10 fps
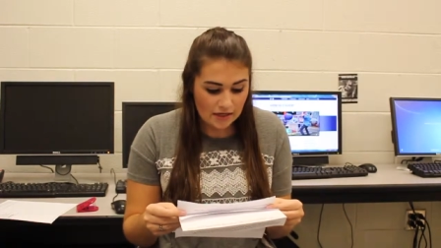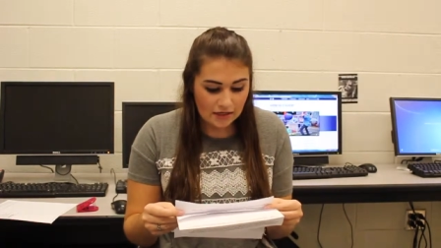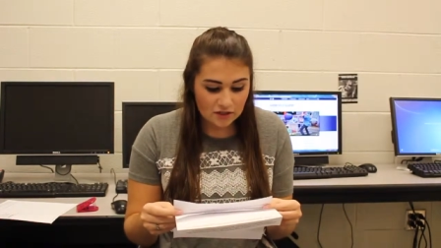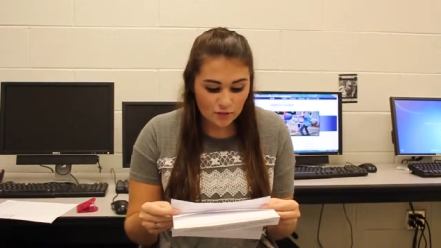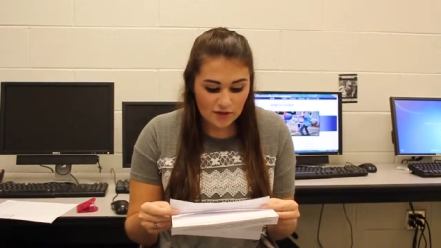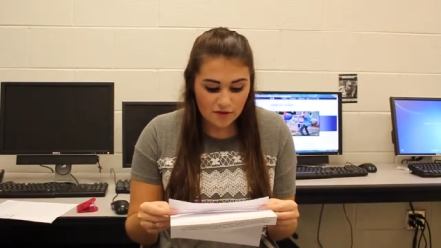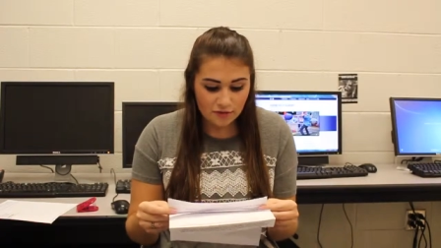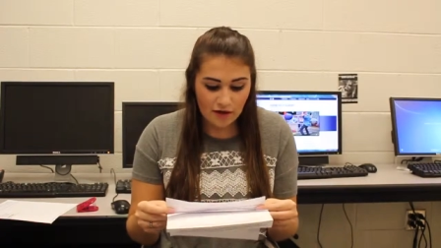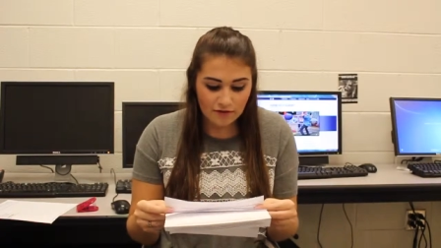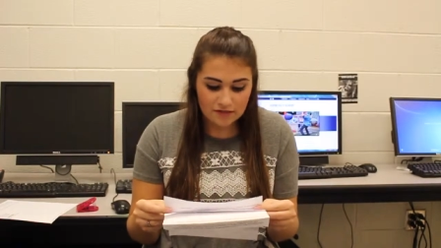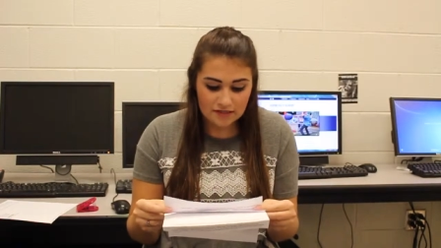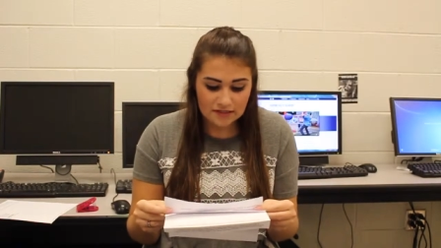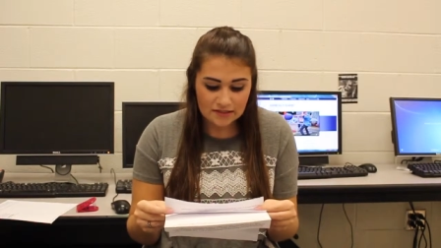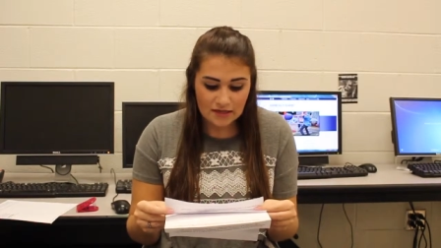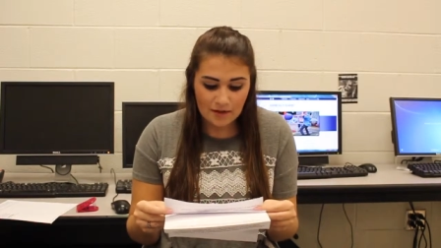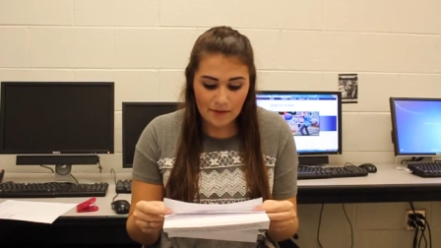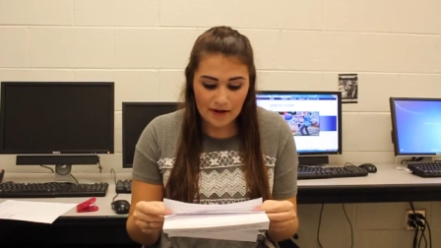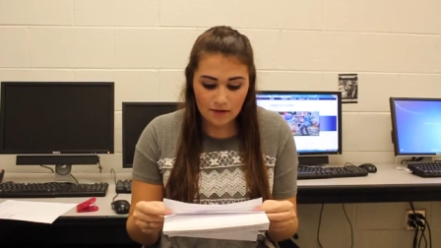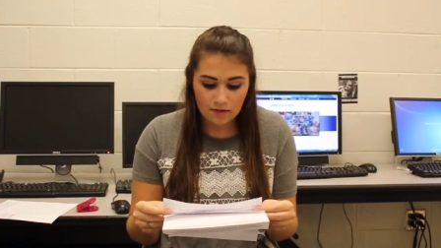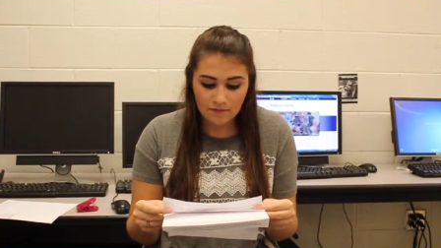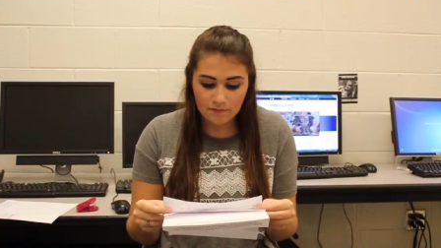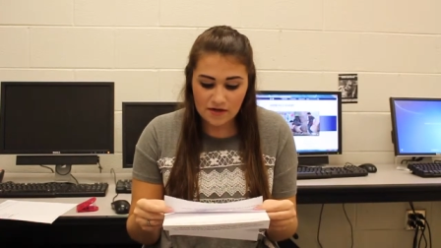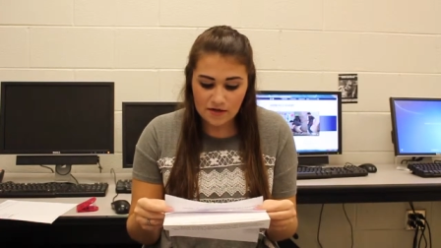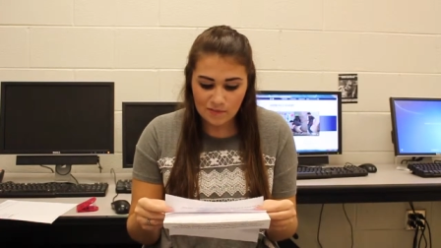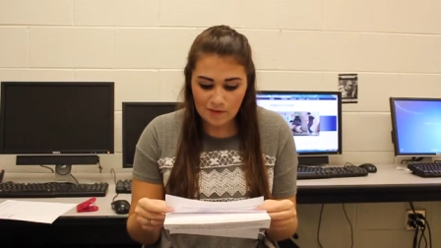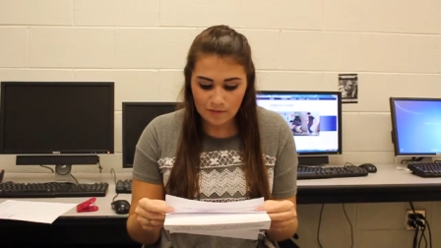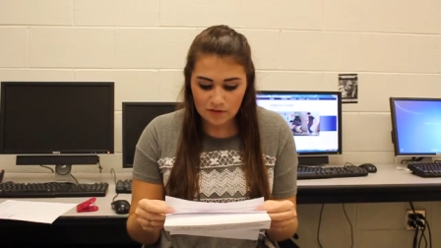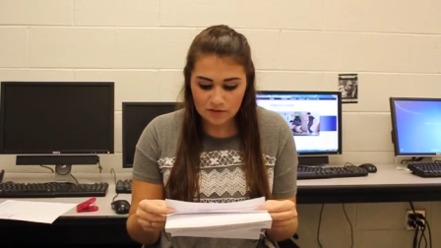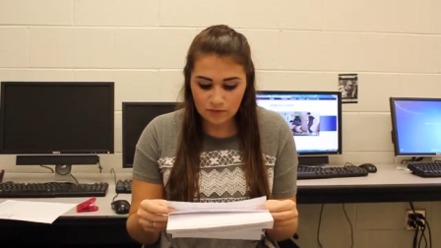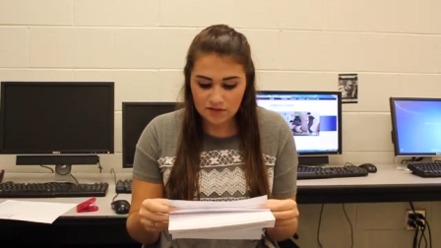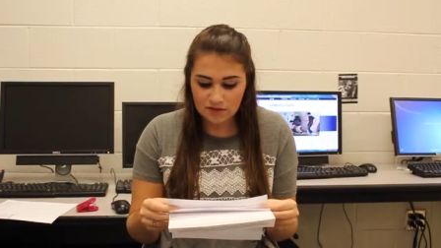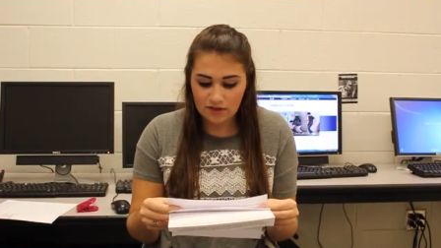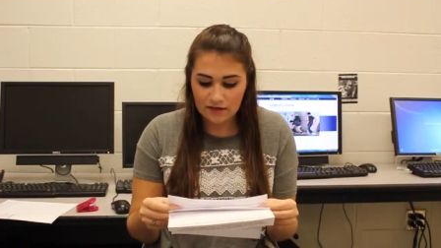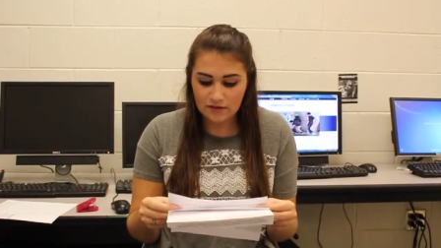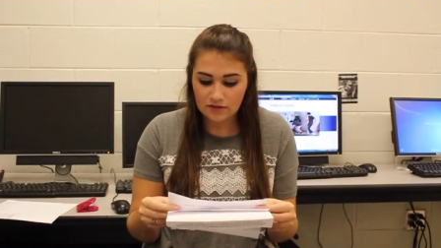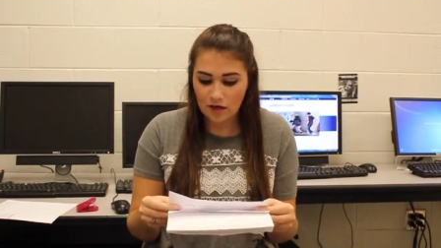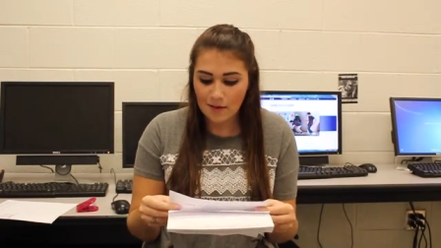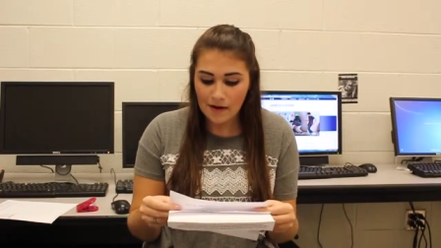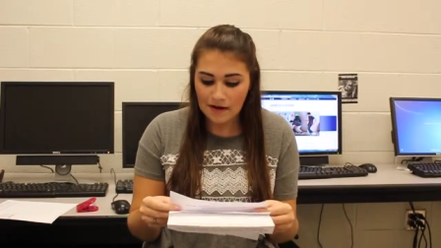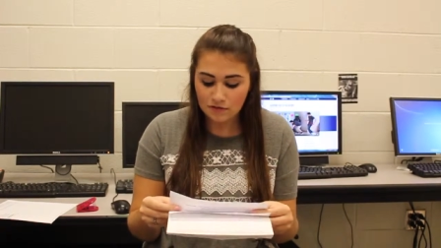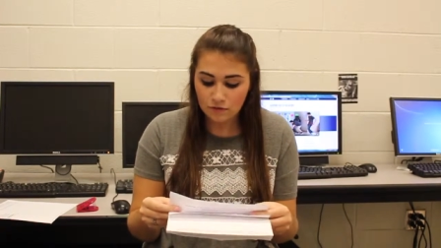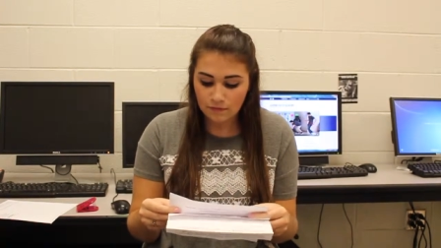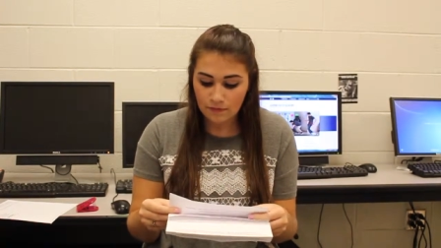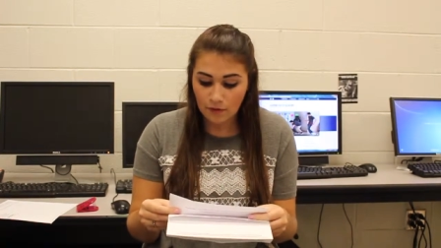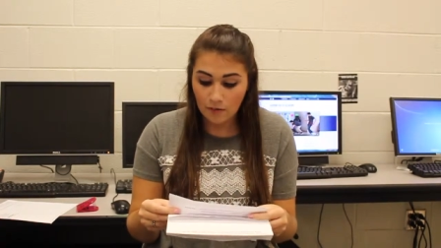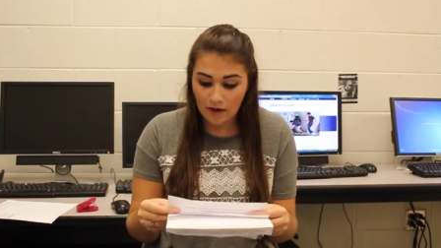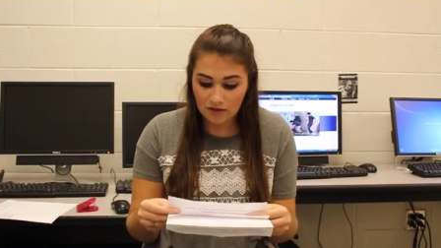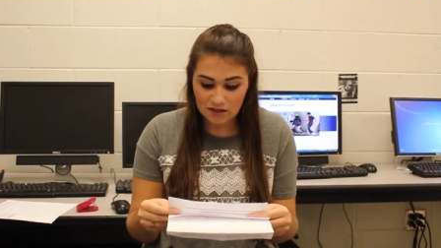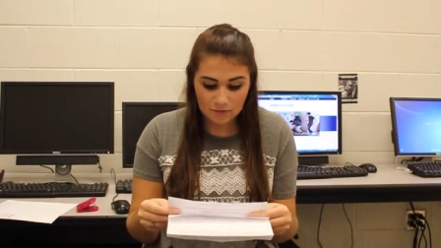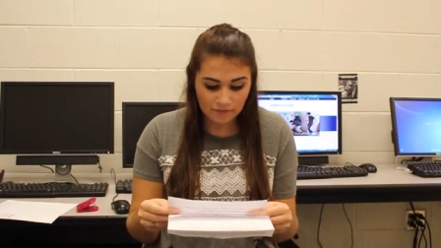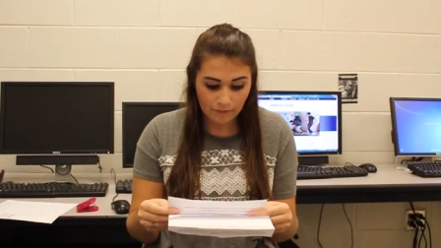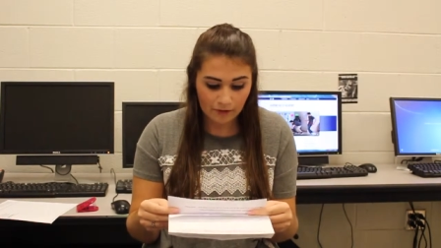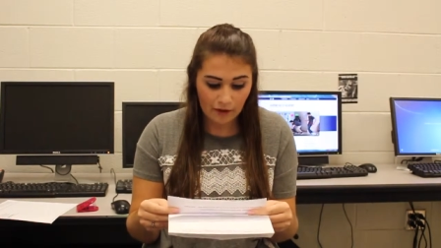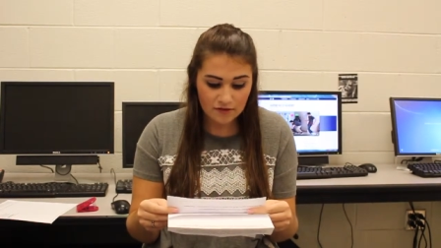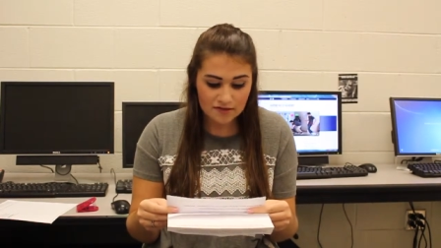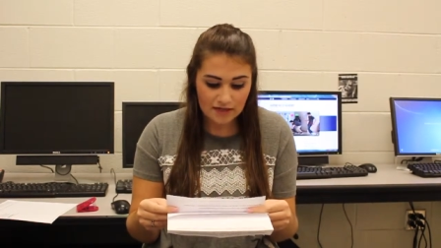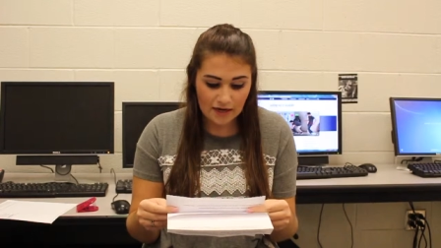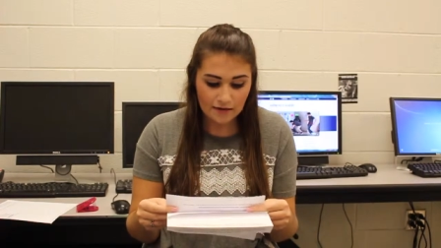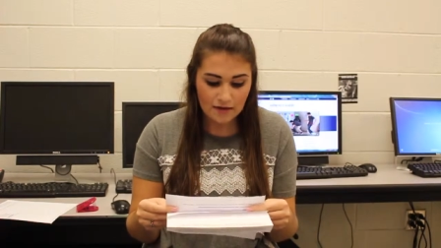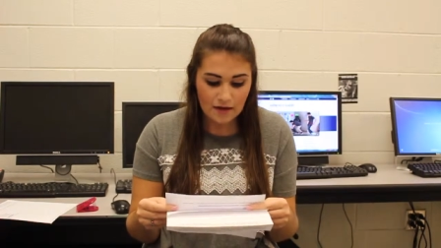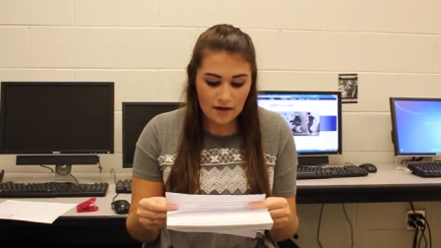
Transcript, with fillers: Each week throughout the season, a panel of media members will select the top high school football matchups from around the state,